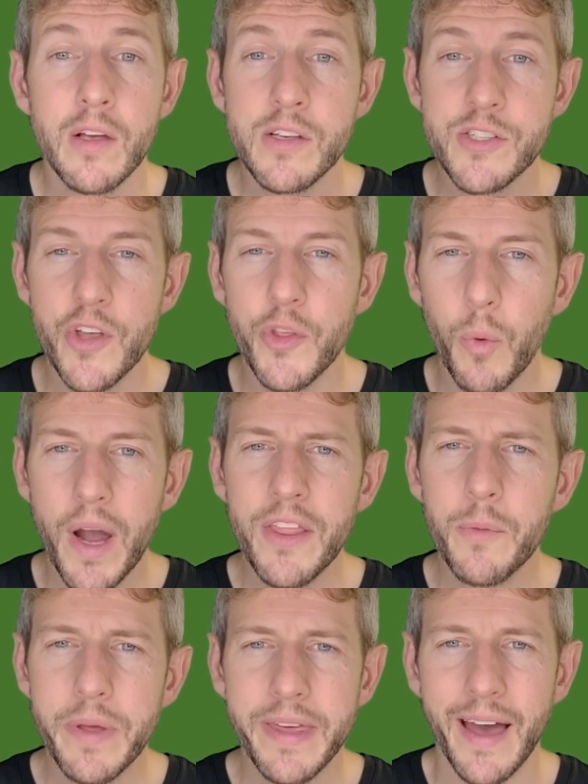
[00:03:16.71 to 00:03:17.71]
So the way
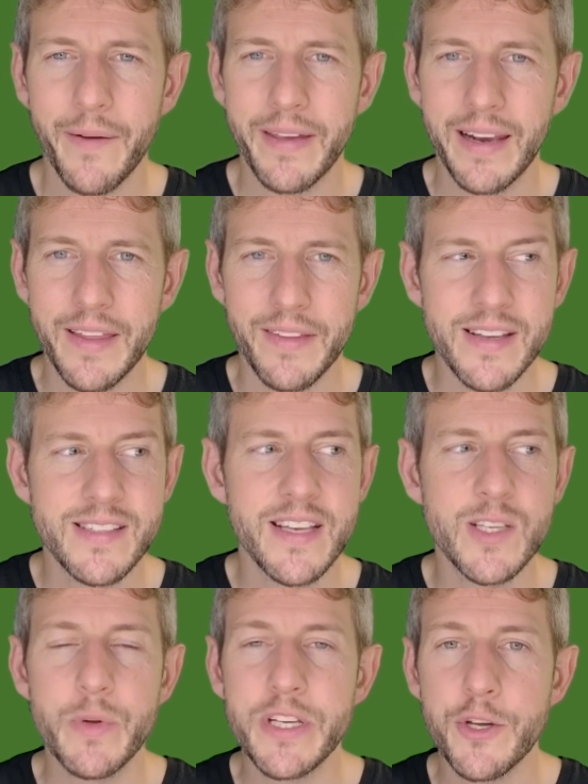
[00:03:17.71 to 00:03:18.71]
that we calculate this
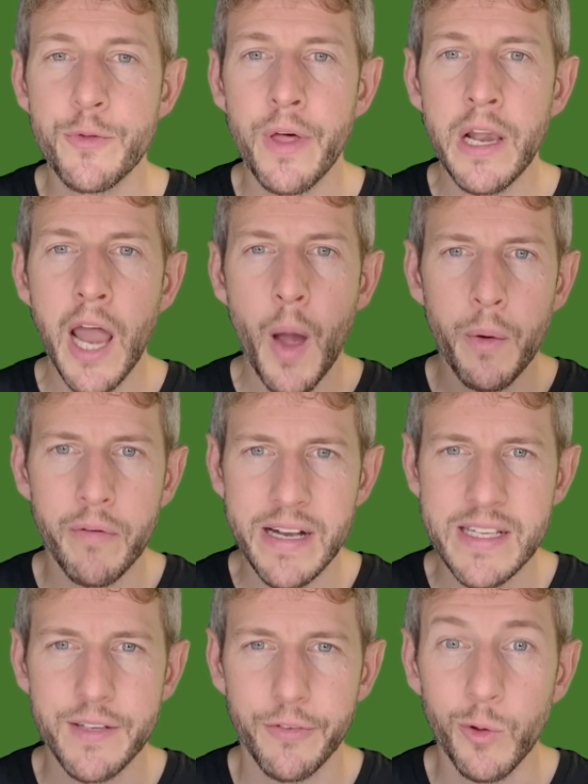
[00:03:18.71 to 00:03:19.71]
is we do the lower
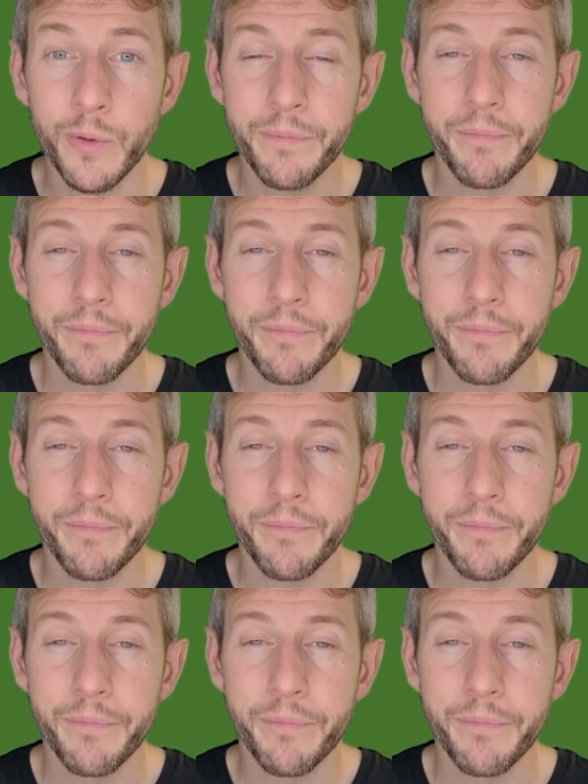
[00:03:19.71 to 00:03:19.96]
interval,